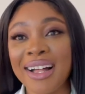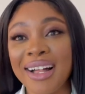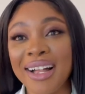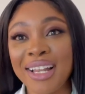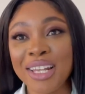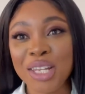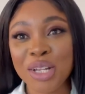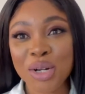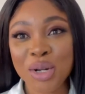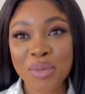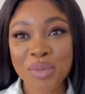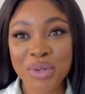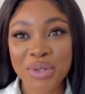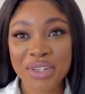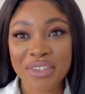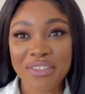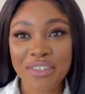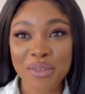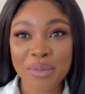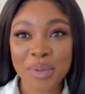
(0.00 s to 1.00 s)
Hello
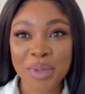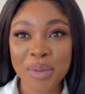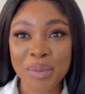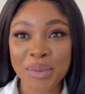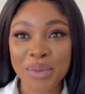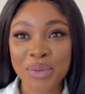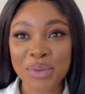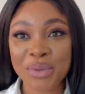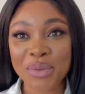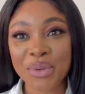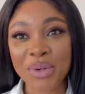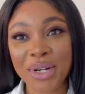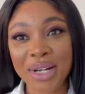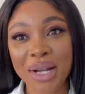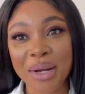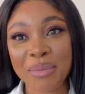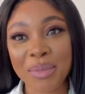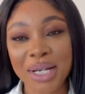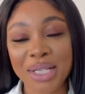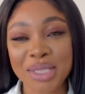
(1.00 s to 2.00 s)
beautiful people,
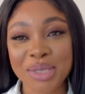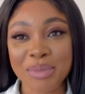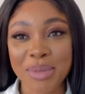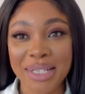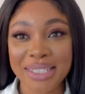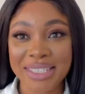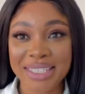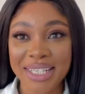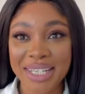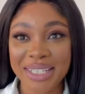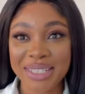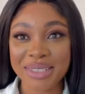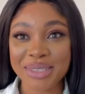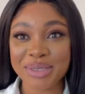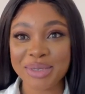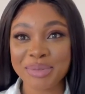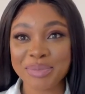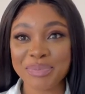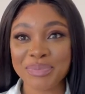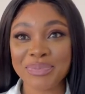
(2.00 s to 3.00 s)
welcome back to my
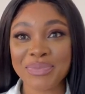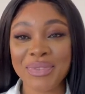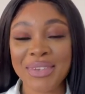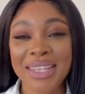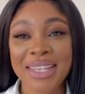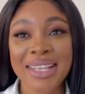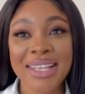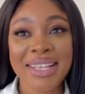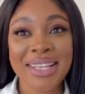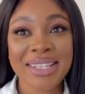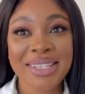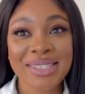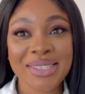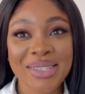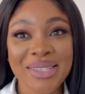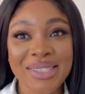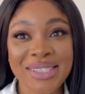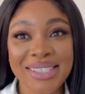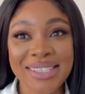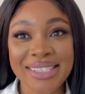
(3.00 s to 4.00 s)
channel.
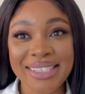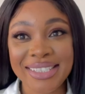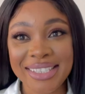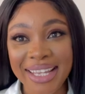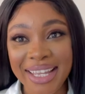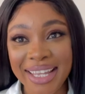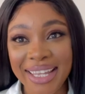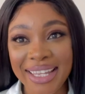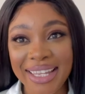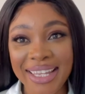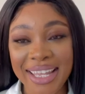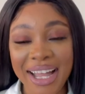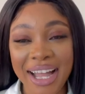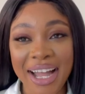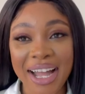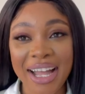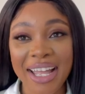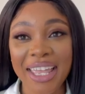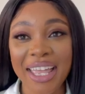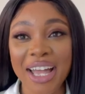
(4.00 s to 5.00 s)
So today
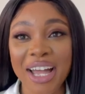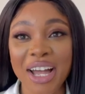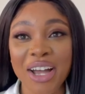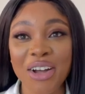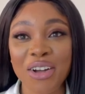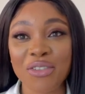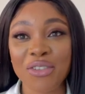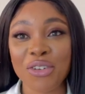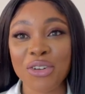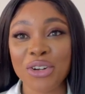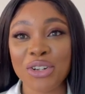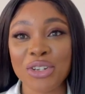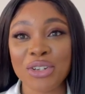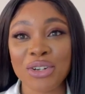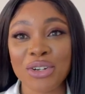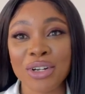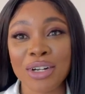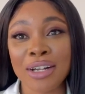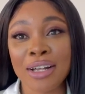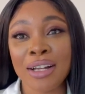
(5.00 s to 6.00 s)
I have got
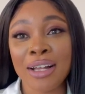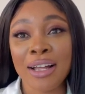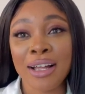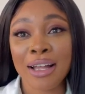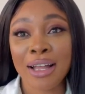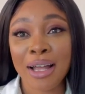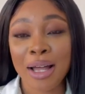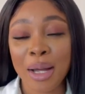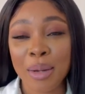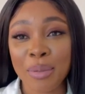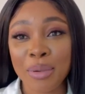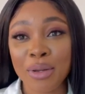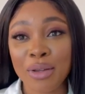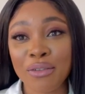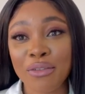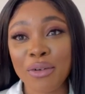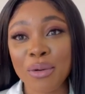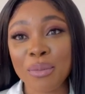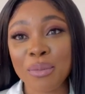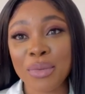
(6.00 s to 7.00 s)
a couple of
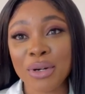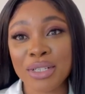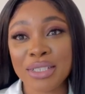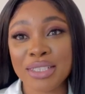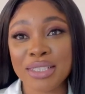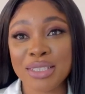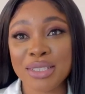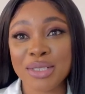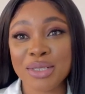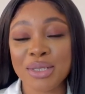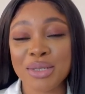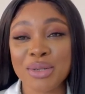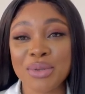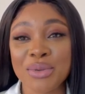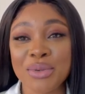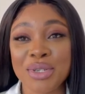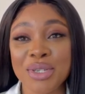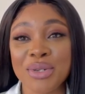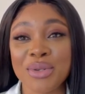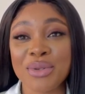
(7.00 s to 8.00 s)
unboxing to do
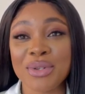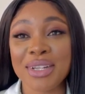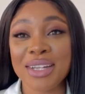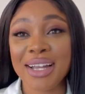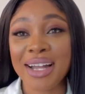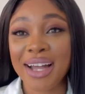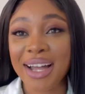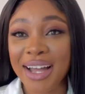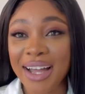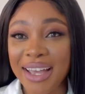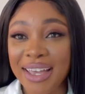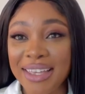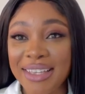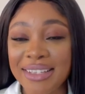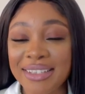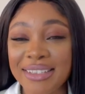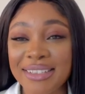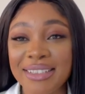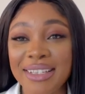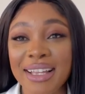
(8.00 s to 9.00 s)
with you
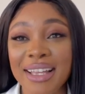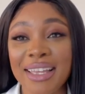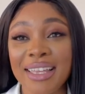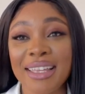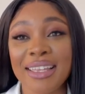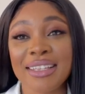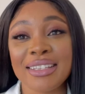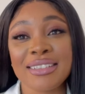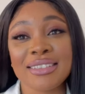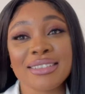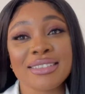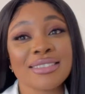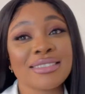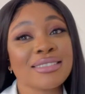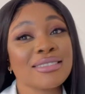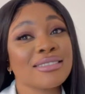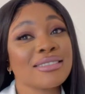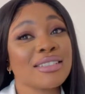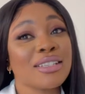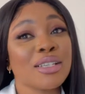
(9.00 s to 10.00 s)
guys,
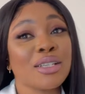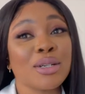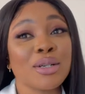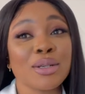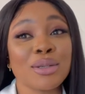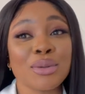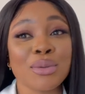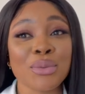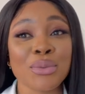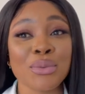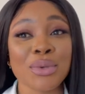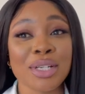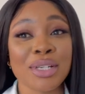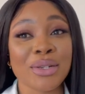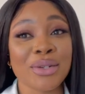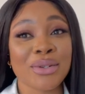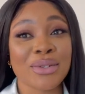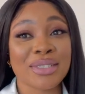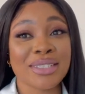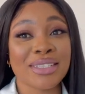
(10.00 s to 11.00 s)
is you know what you
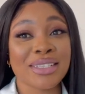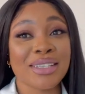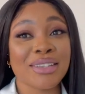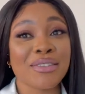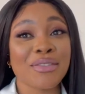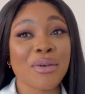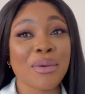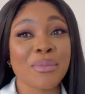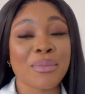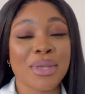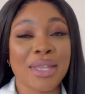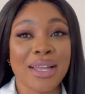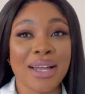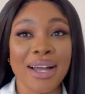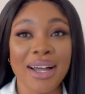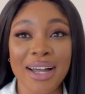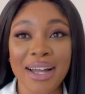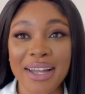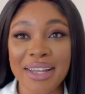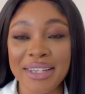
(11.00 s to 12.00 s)
could see from
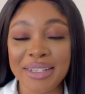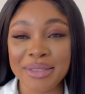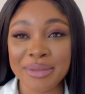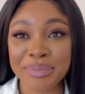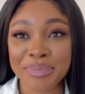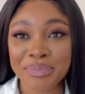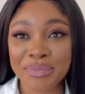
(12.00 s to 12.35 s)
behind.